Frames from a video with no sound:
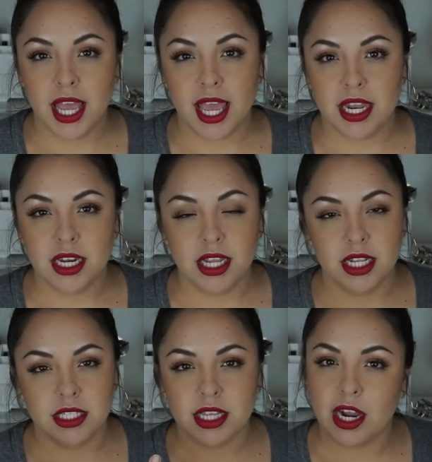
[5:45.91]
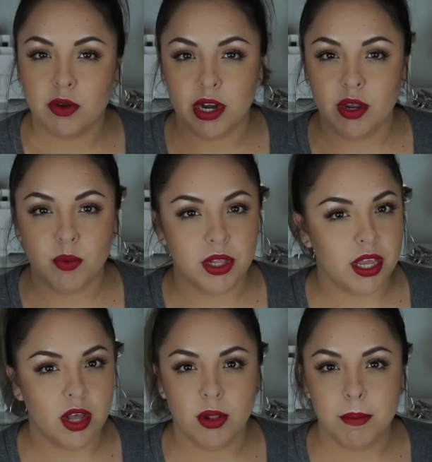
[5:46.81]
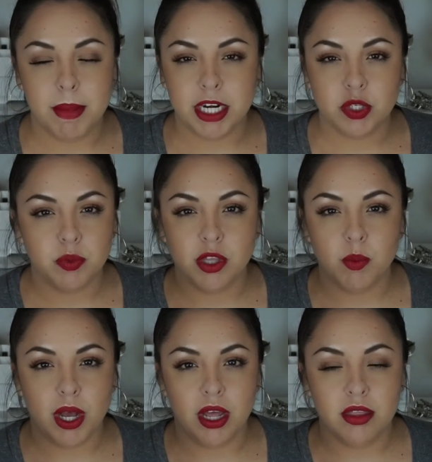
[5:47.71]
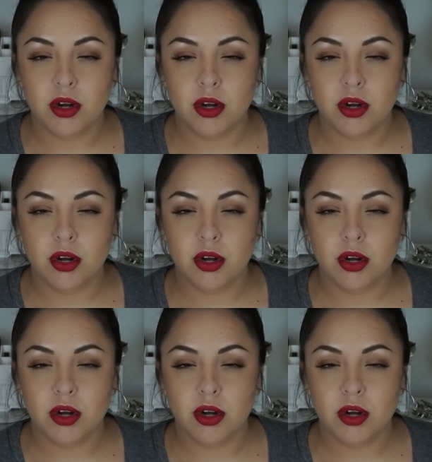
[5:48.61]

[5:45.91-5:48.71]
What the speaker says: and it is that great where they all mesh really well.